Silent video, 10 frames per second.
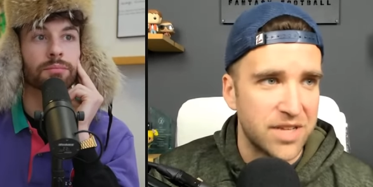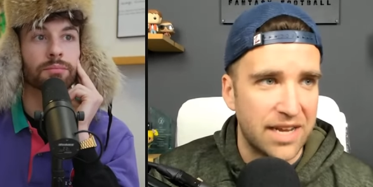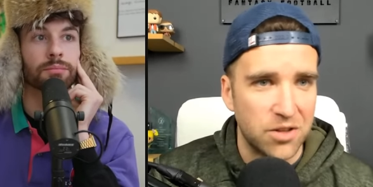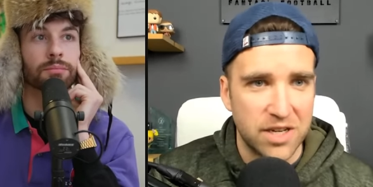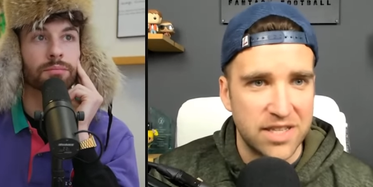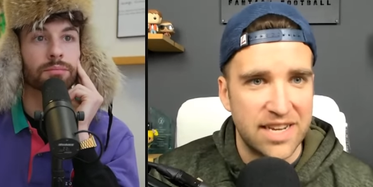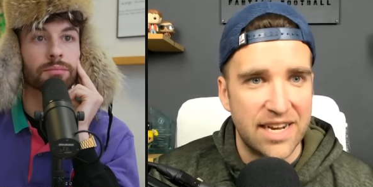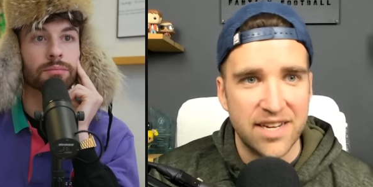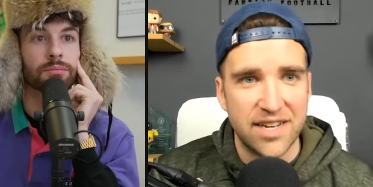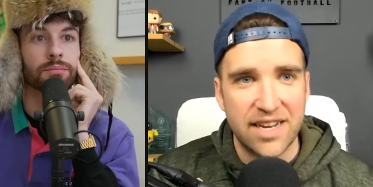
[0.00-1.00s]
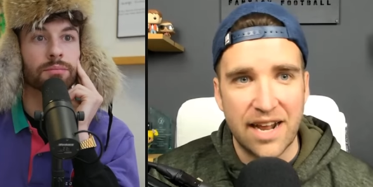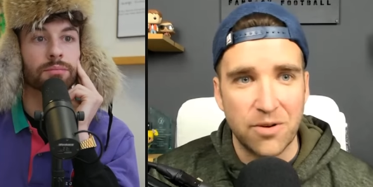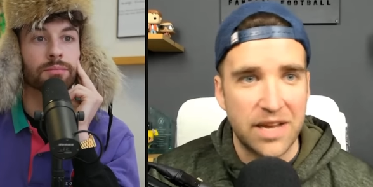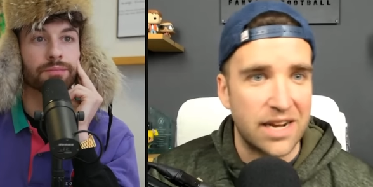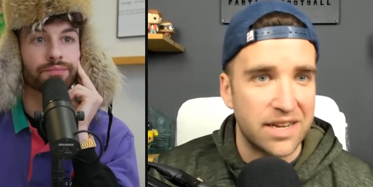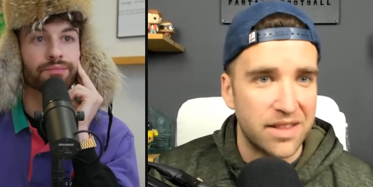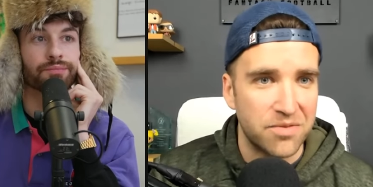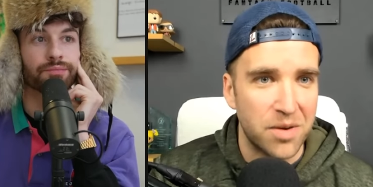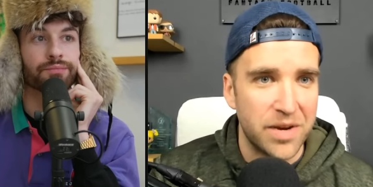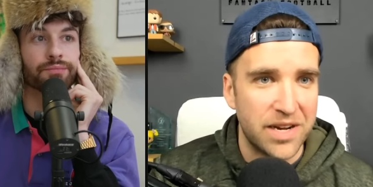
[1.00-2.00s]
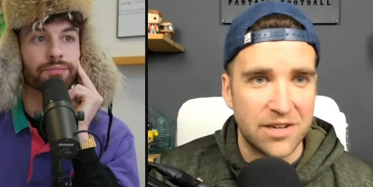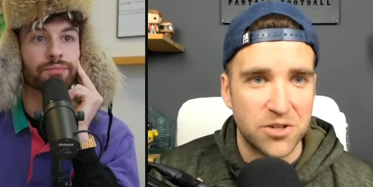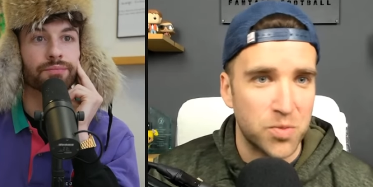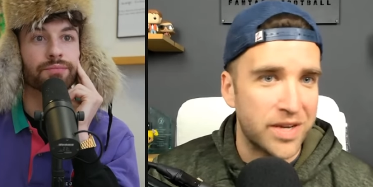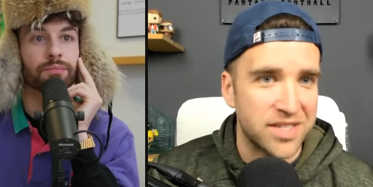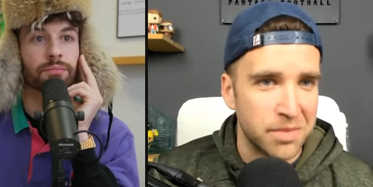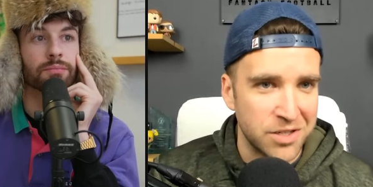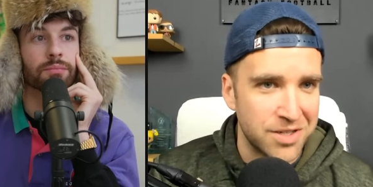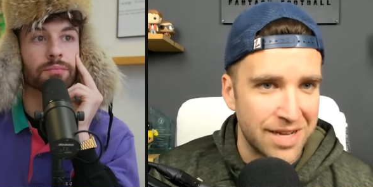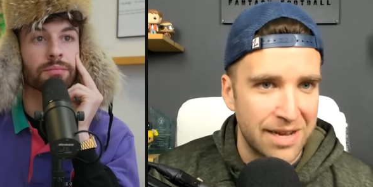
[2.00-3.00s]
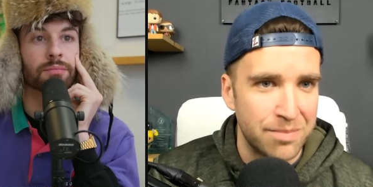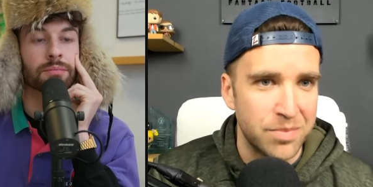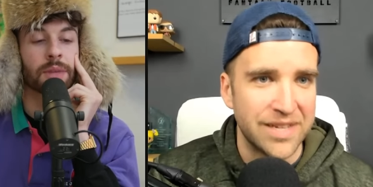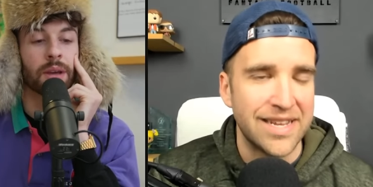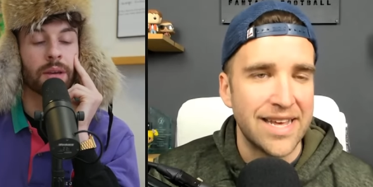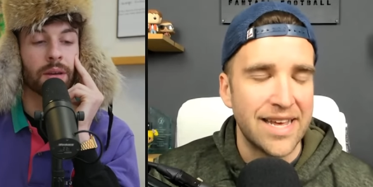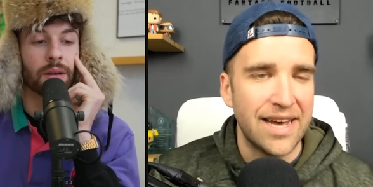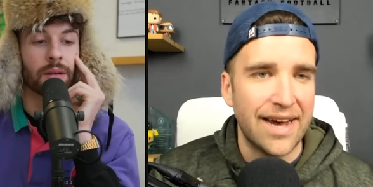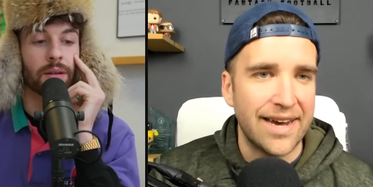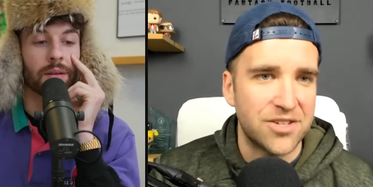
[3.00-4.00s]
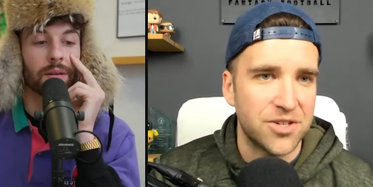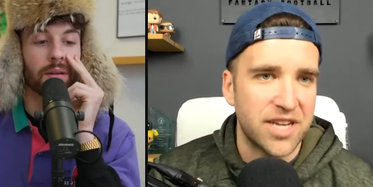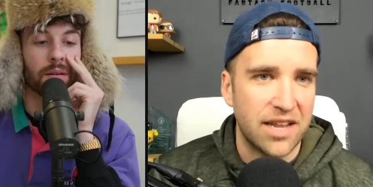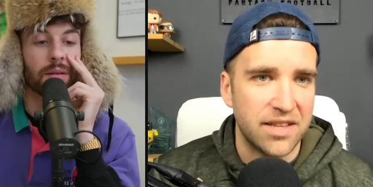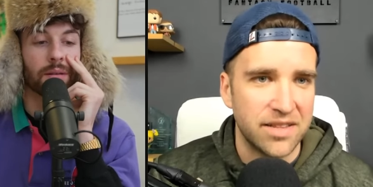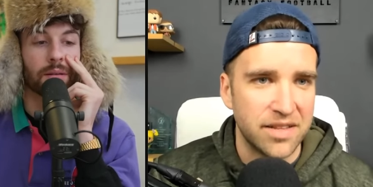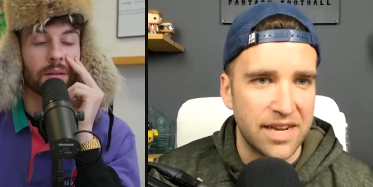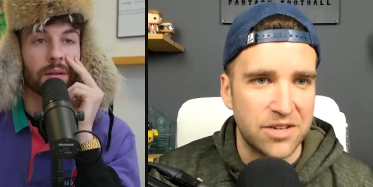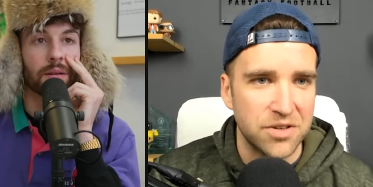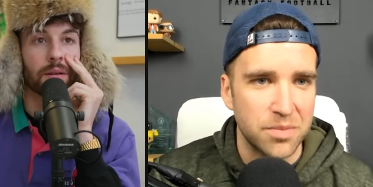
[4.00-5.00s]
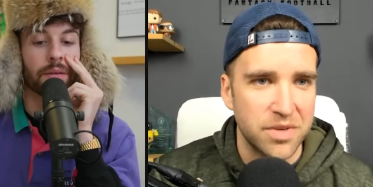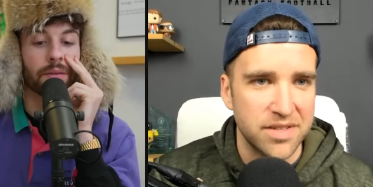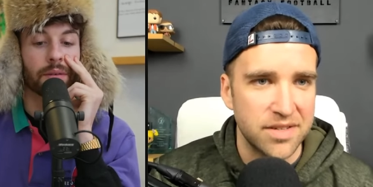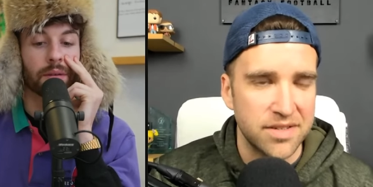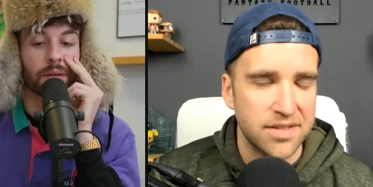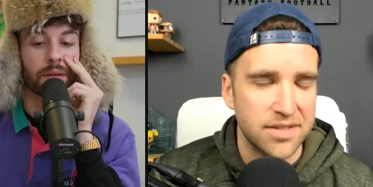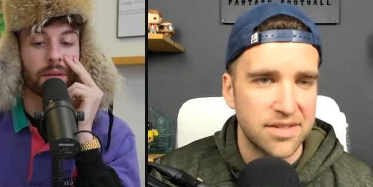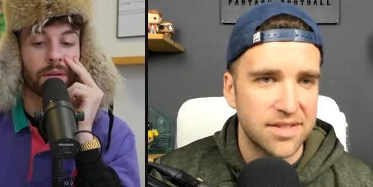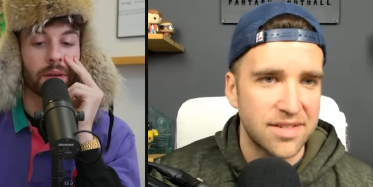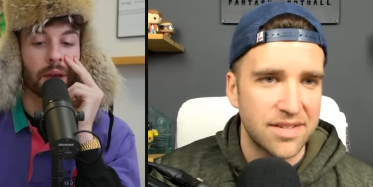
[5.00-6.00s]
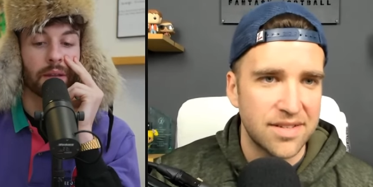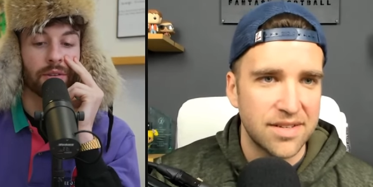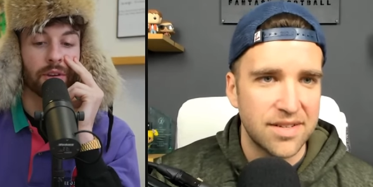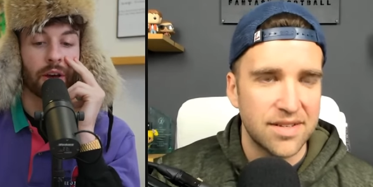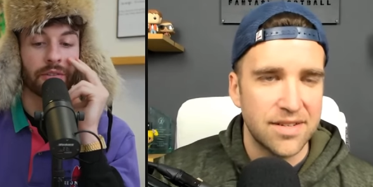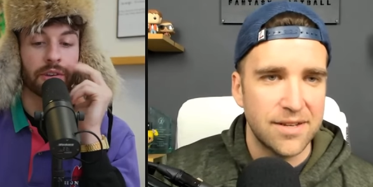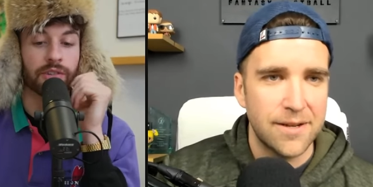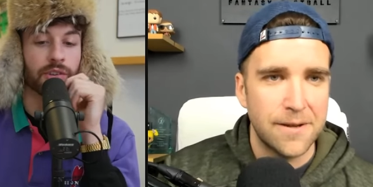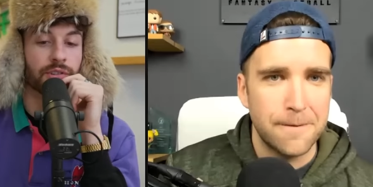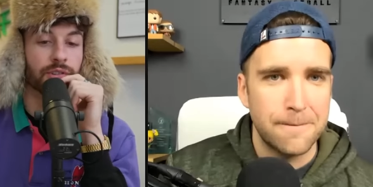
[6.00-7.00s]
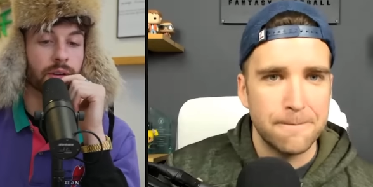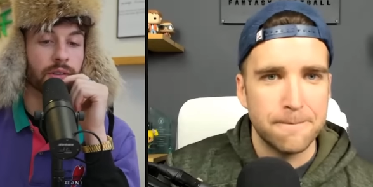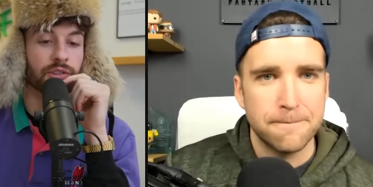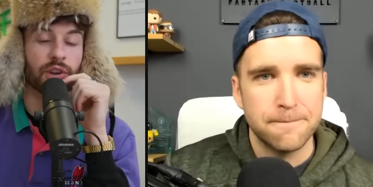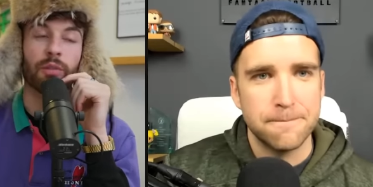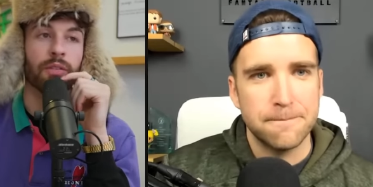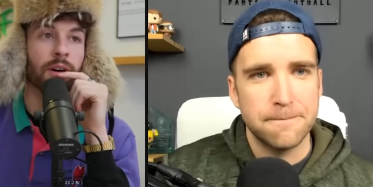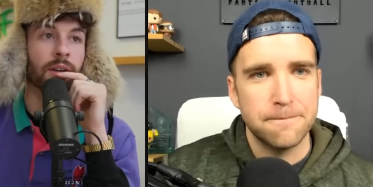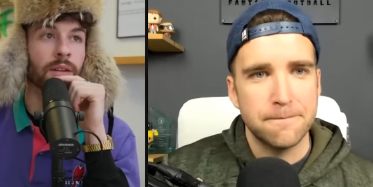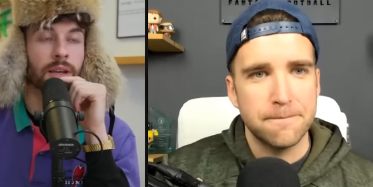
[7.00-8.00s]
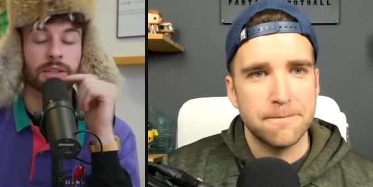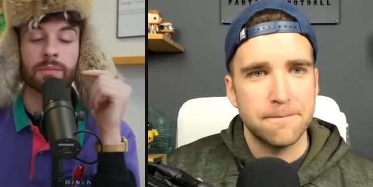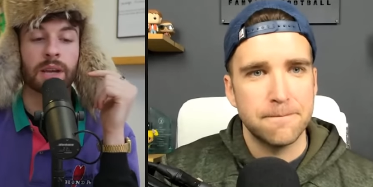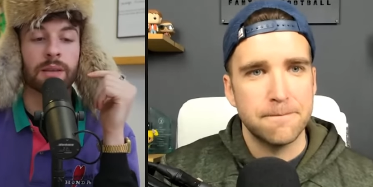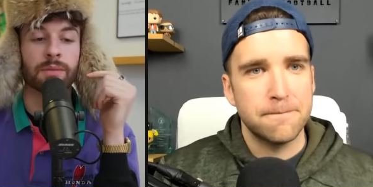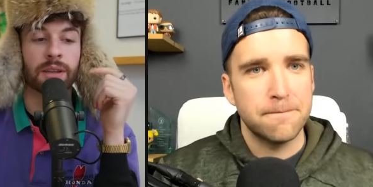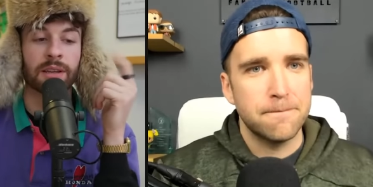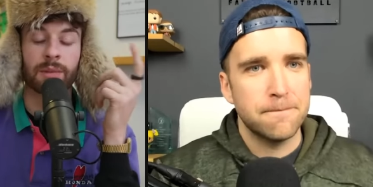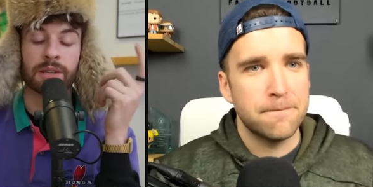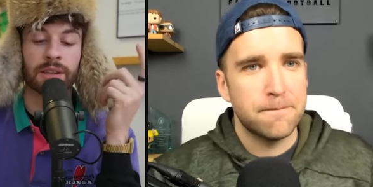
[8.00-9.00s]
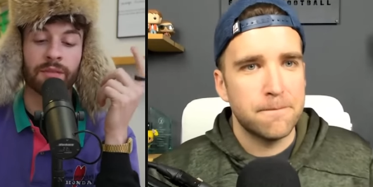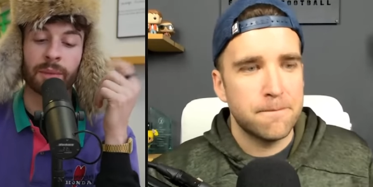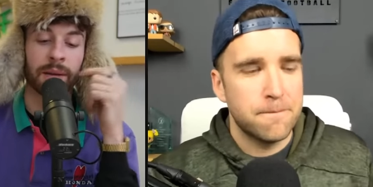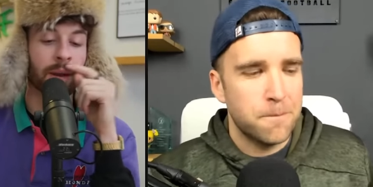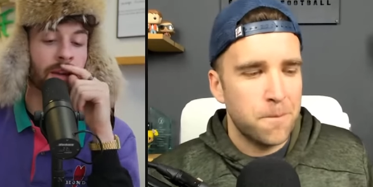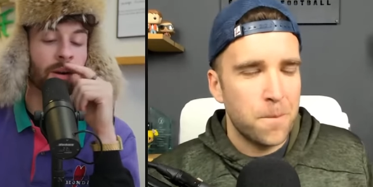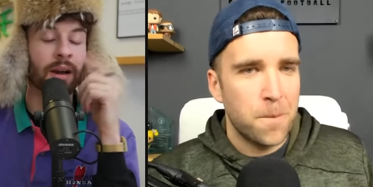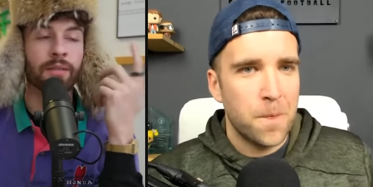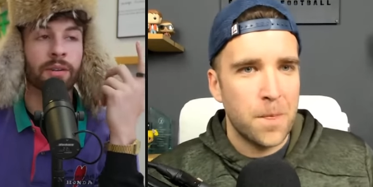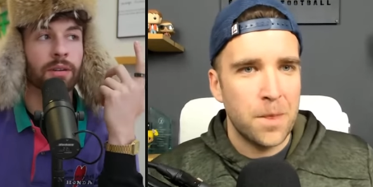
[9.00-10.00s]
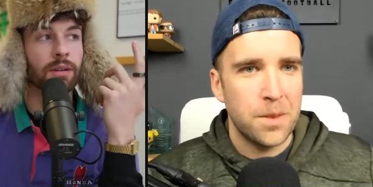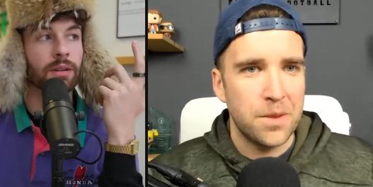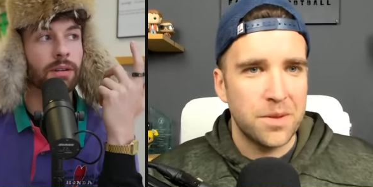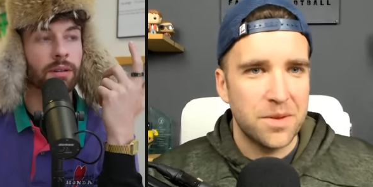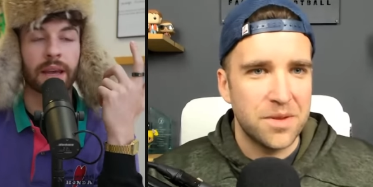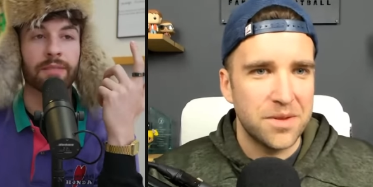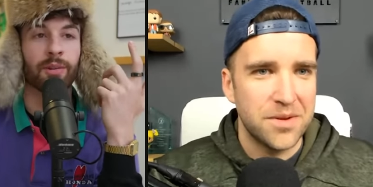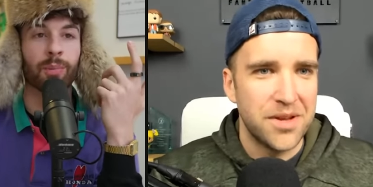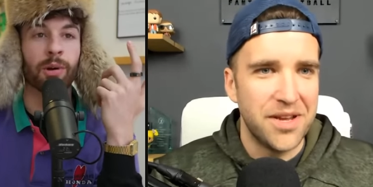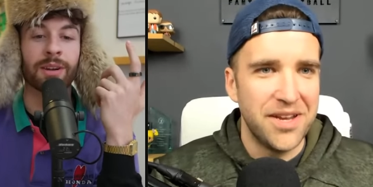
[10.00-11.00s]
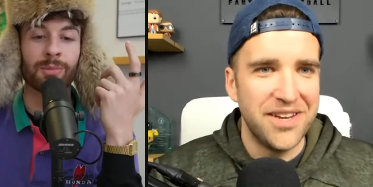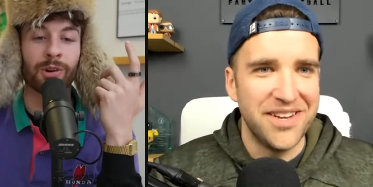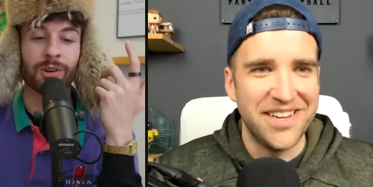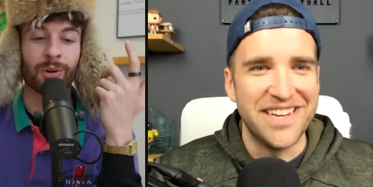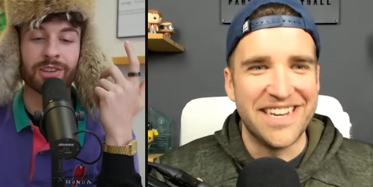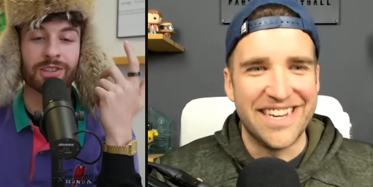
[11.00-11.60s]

Speaker 1: I look at the data and I don't get anything from it and I just wasted a bunch of time. But uh, that's just kind of the nature of the business.
Speaker 2: Yeah, dude, the offseason is is so fun. Like sometimes I think to myself, I'm like, man, do I even like football anymore? do I just